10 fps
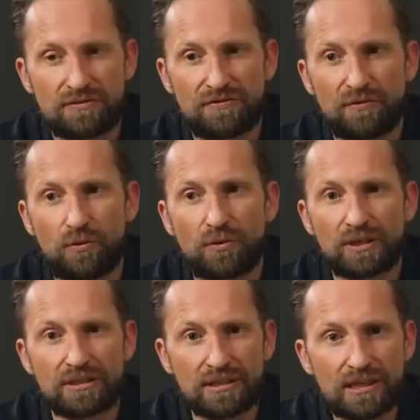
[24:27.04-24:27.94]
to four
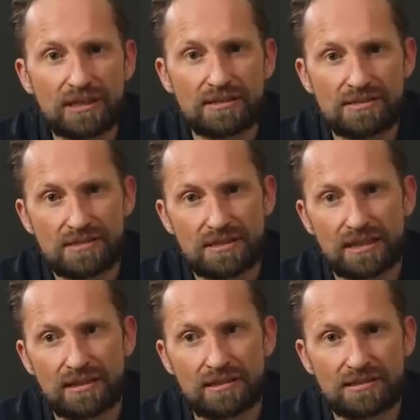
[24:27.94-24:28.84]
years
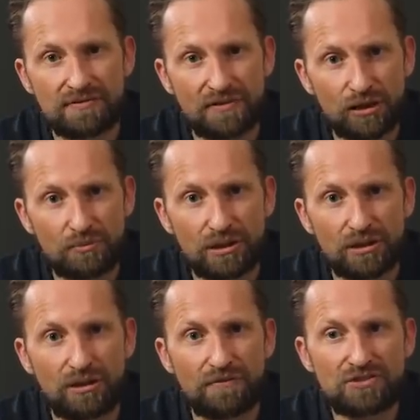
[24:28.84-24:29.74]
in
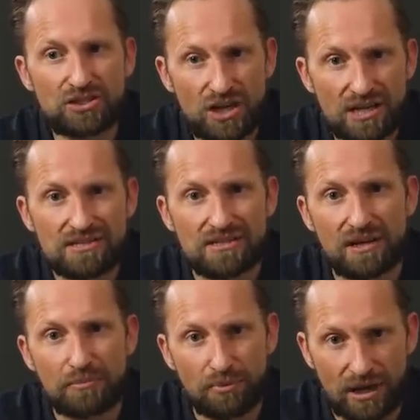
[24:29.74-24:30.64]
development of just
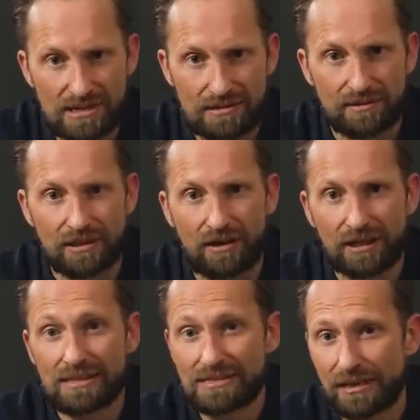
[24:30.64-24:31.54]
a bracelet. And I
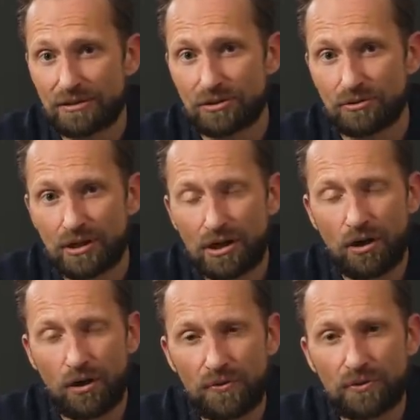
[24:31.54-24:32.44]
can tell you,
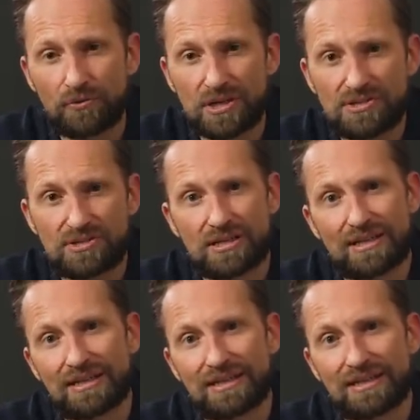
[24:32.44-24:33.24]
on the wrist,